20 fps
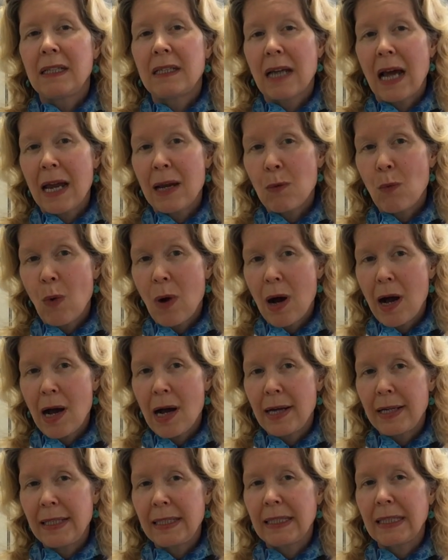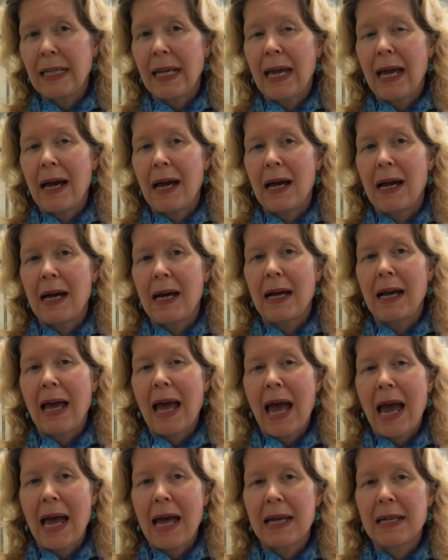Taiwan
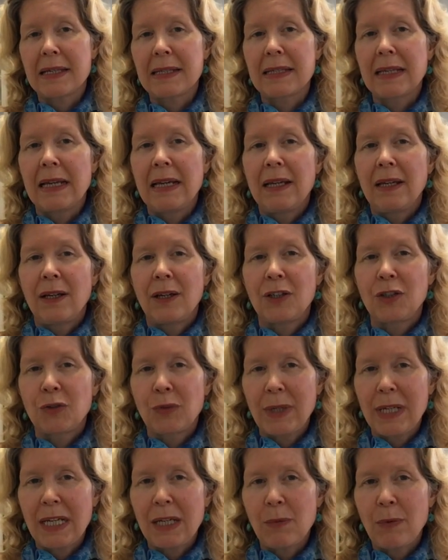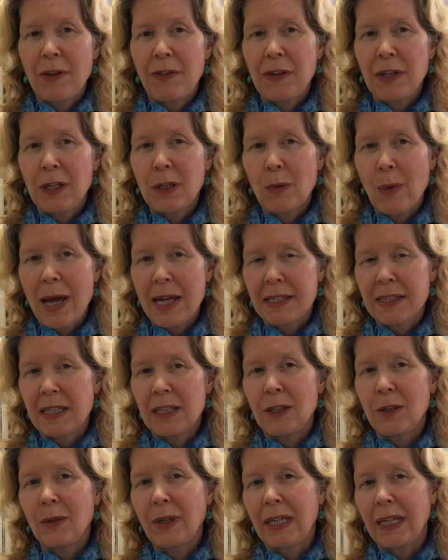has a treaty with the U.S.
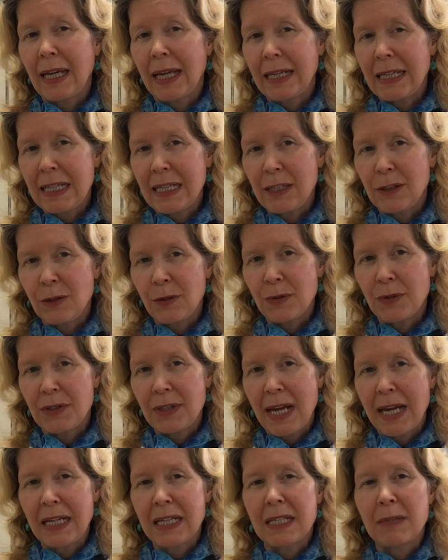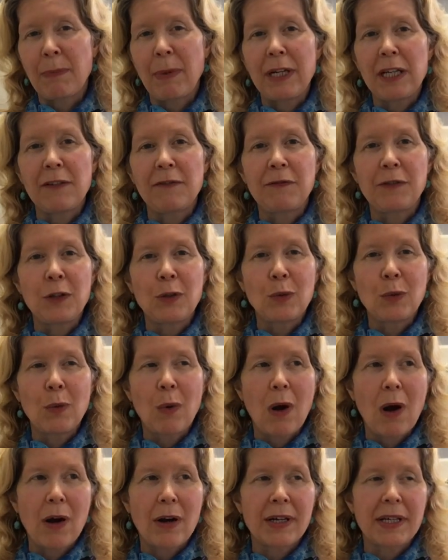and you can get E-2 status, but if you
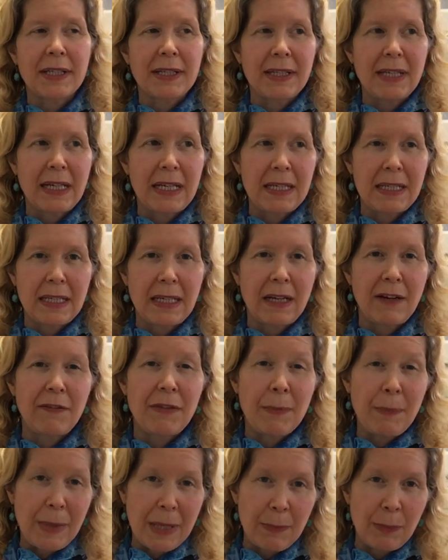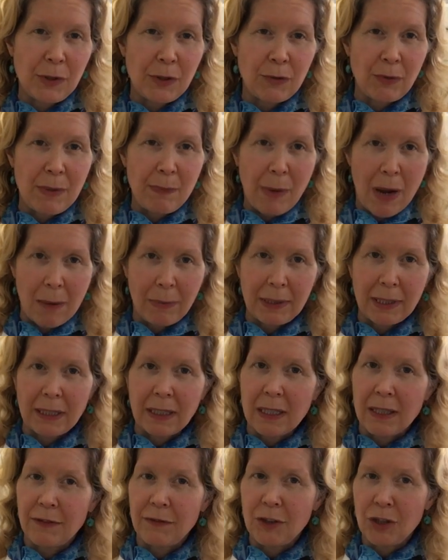are a citizen of the People's Republic
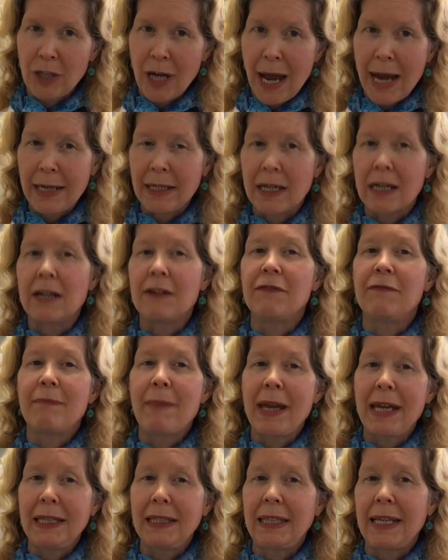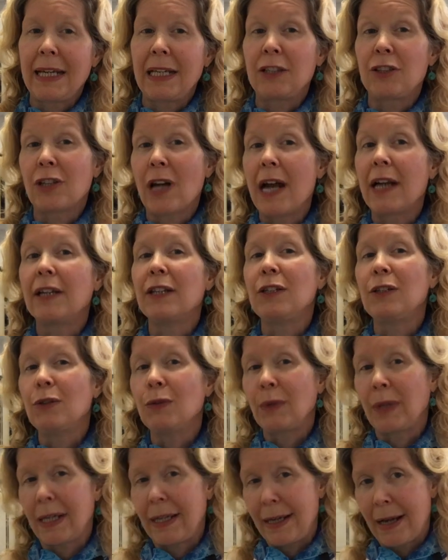of China, of mainland China,
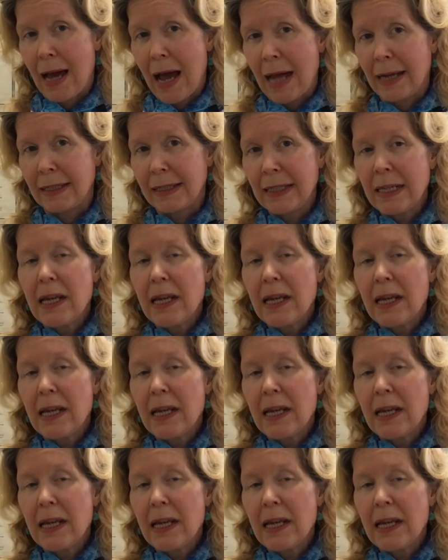you cannot.